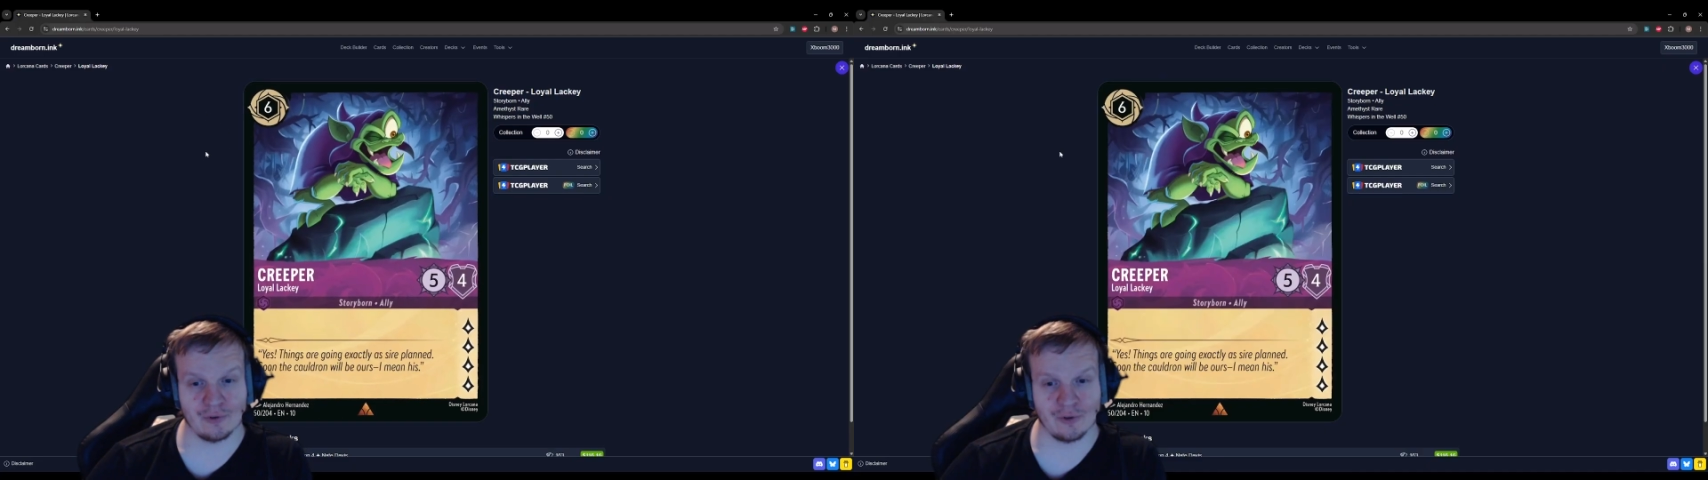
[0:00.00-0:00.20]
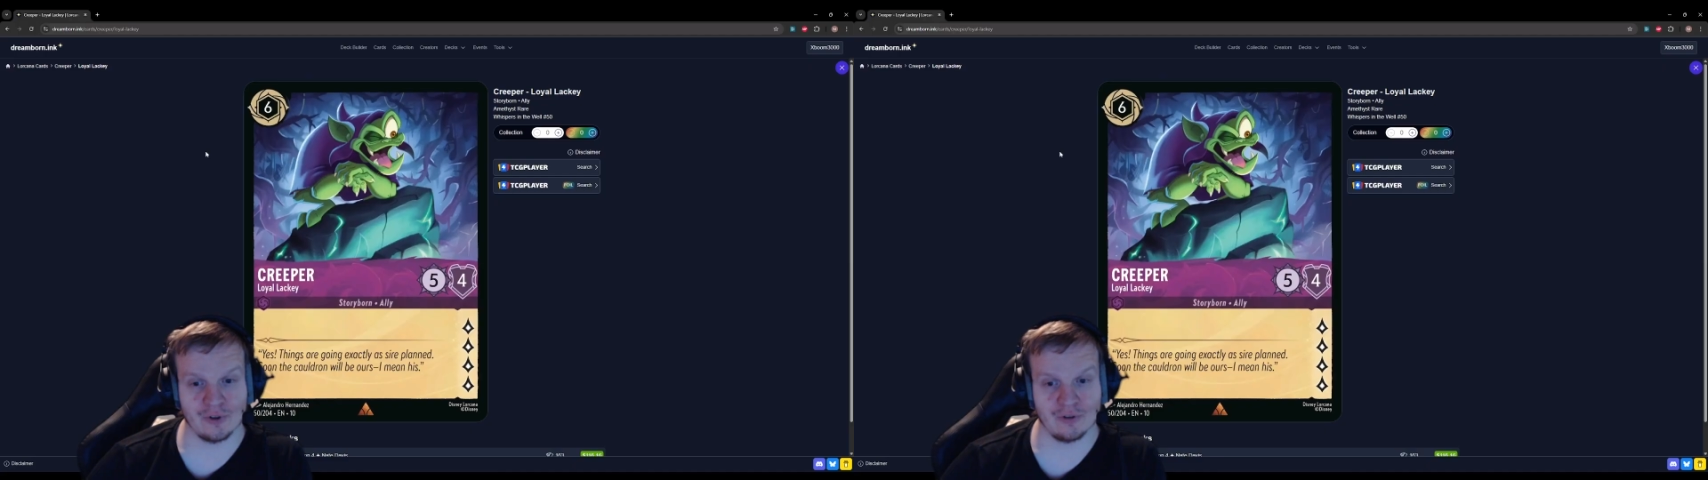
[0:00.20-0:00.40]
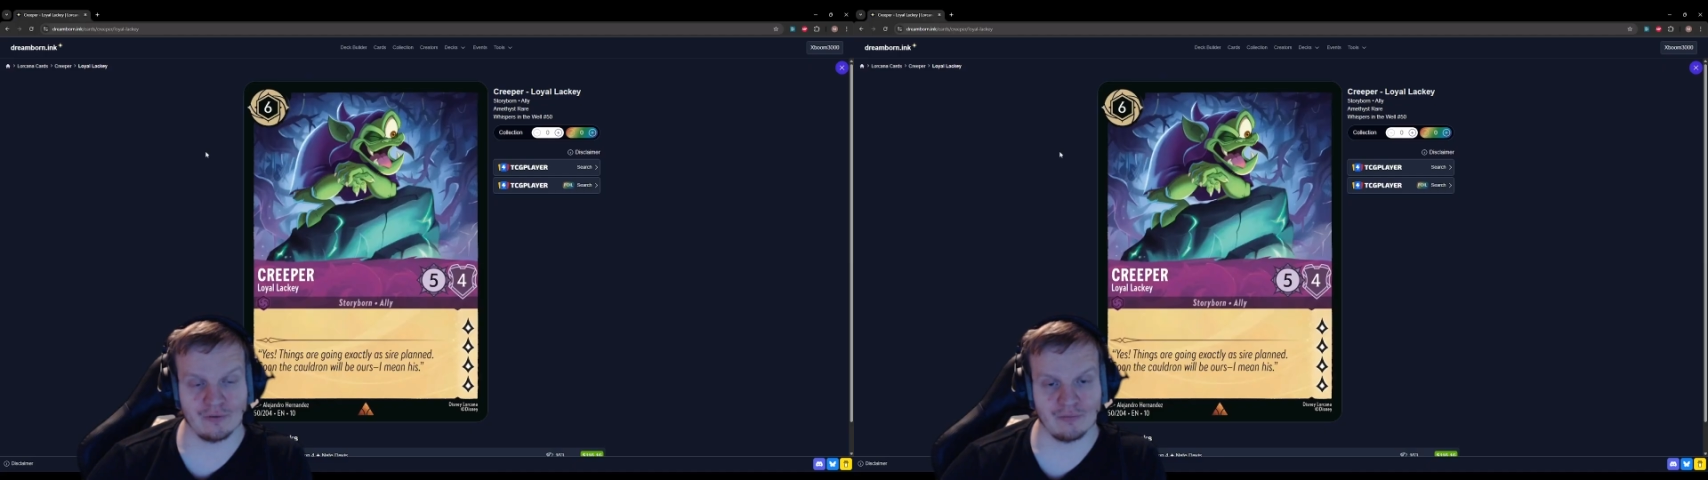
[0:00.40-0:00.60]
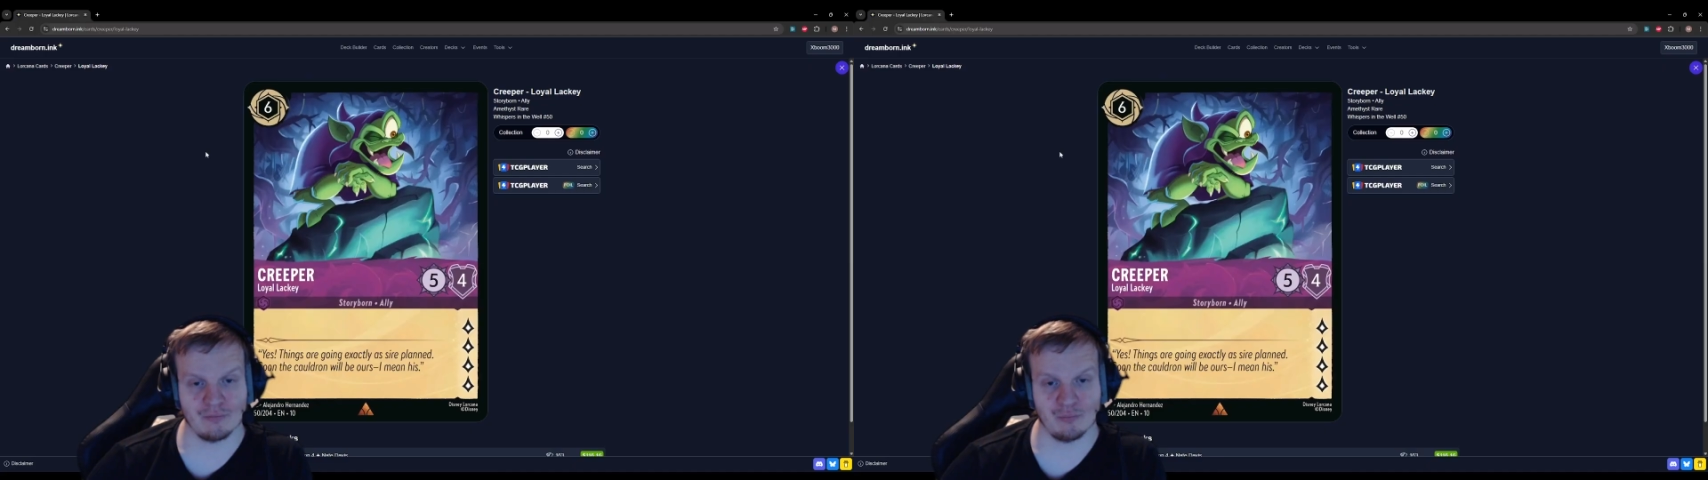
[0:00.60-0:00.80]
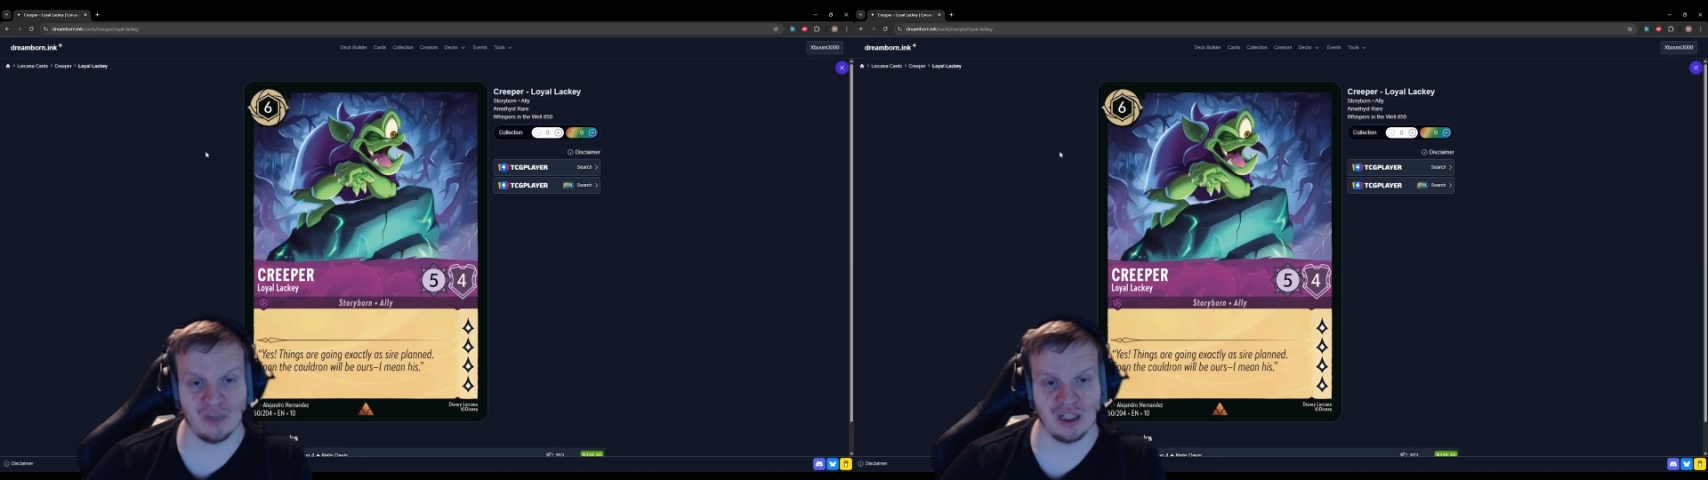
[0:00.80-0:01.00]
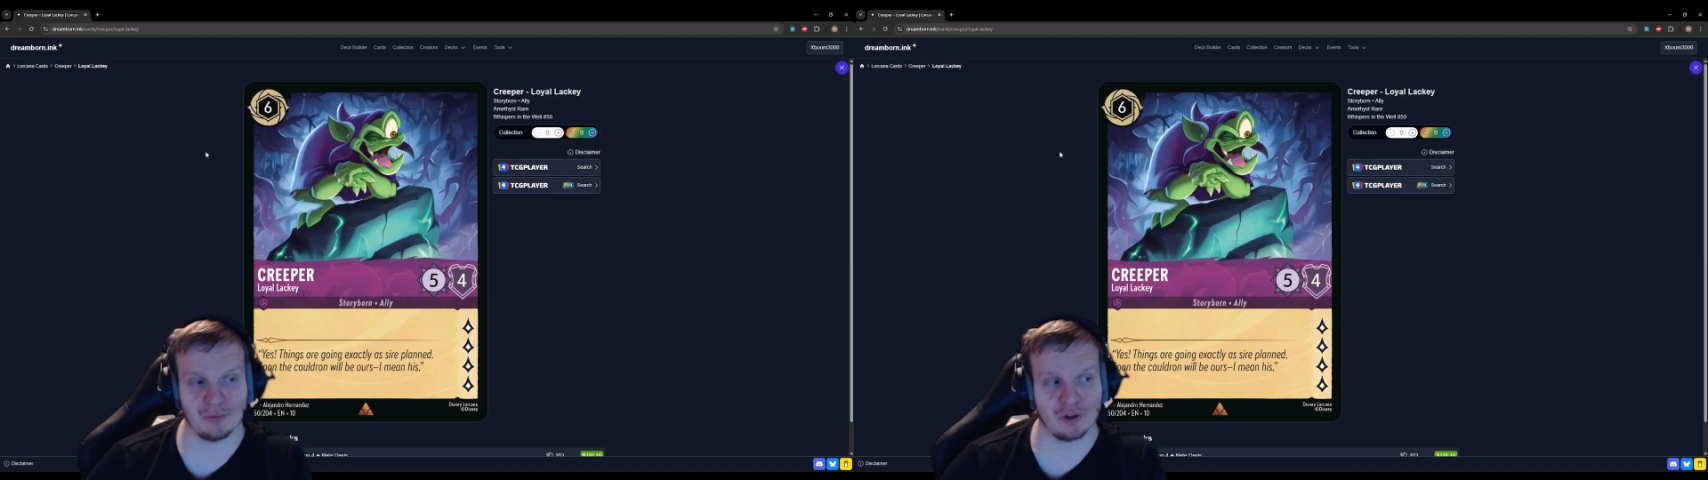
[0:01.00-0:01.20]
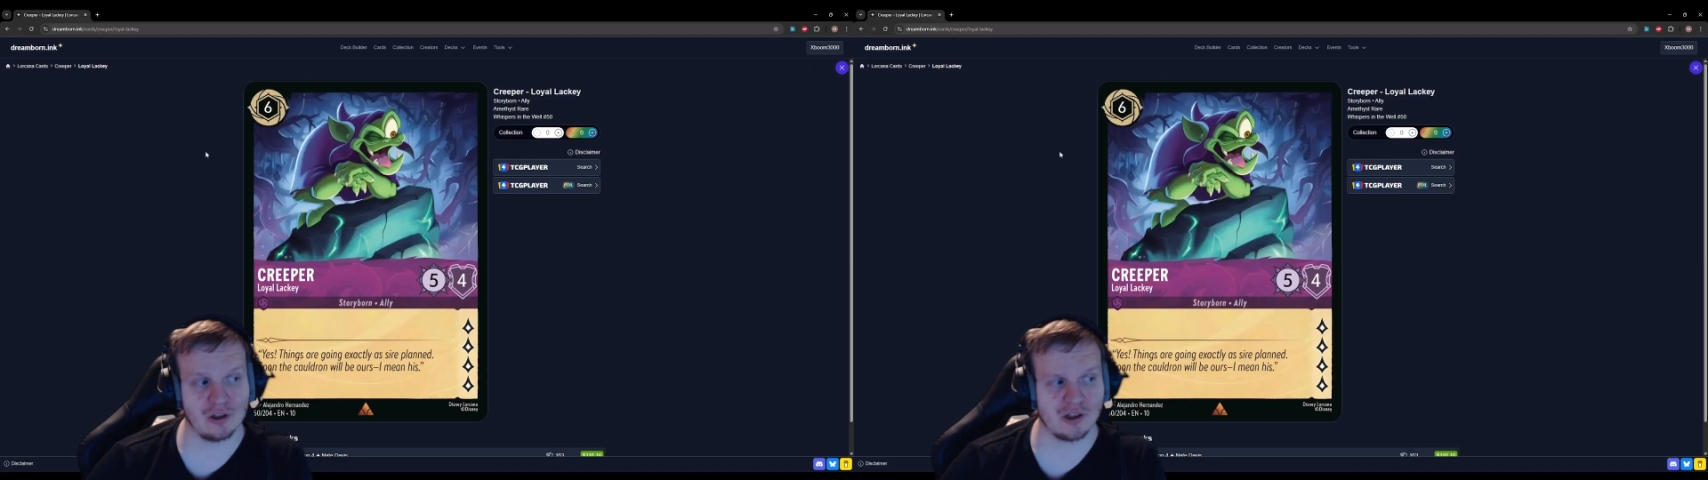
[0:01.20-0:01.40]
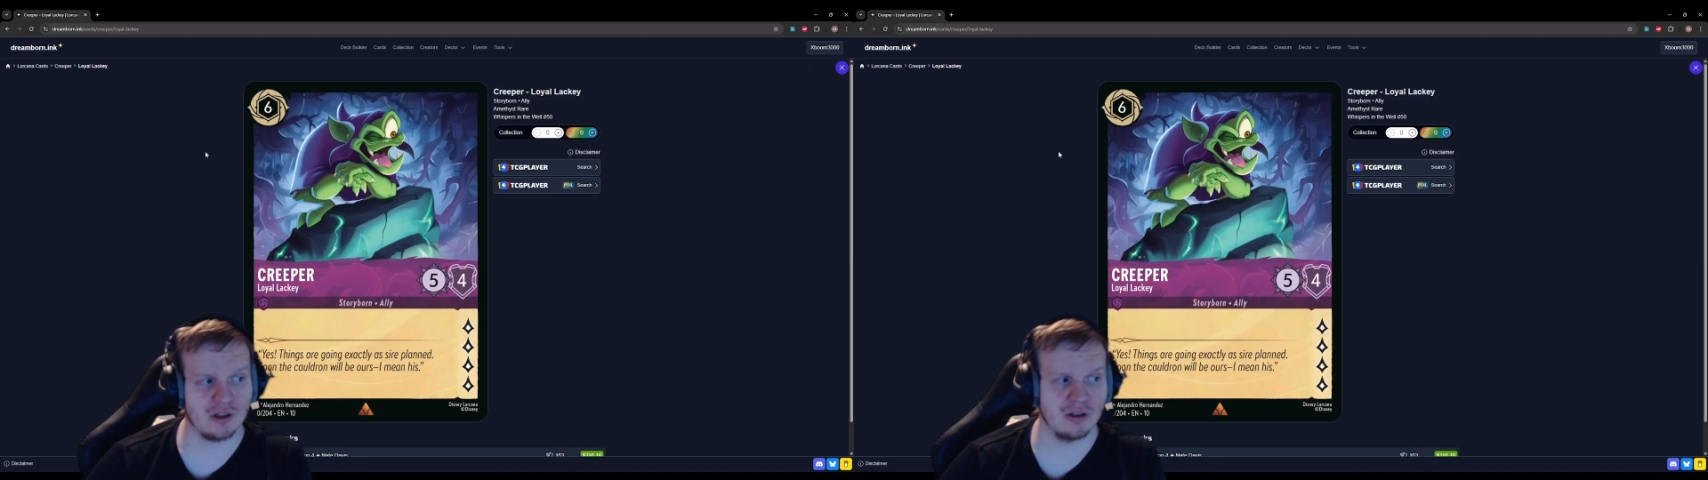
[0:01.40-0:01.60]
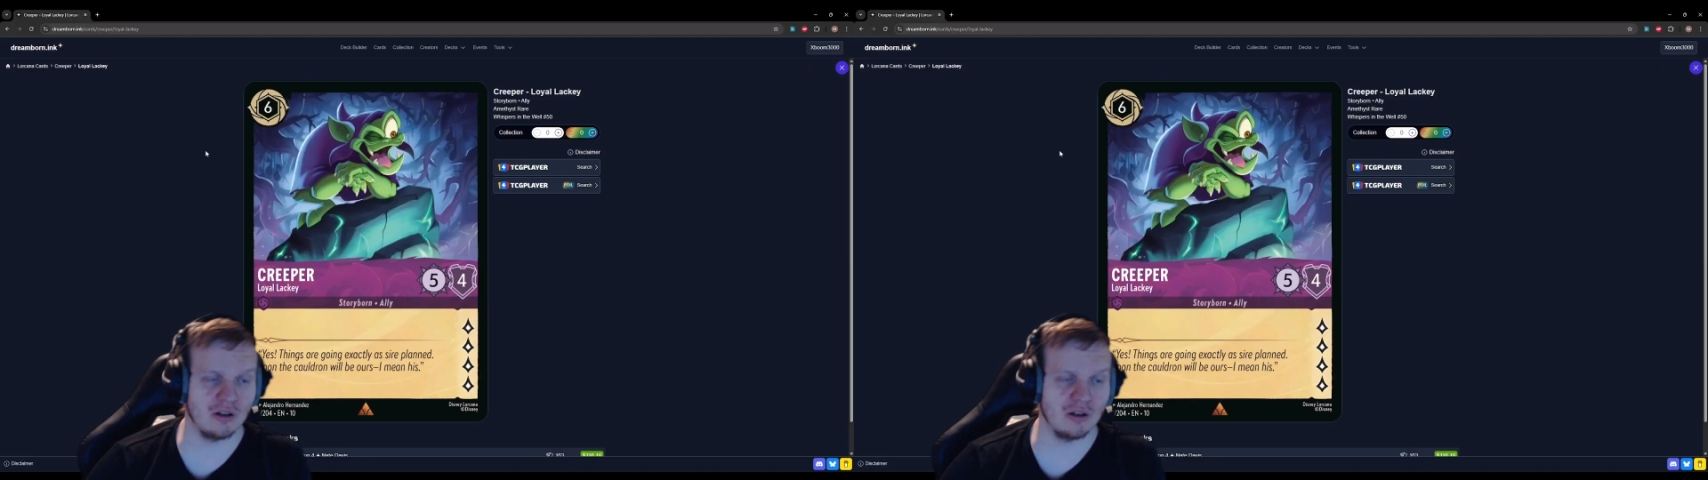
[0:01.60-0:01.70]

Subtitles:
for meatballs.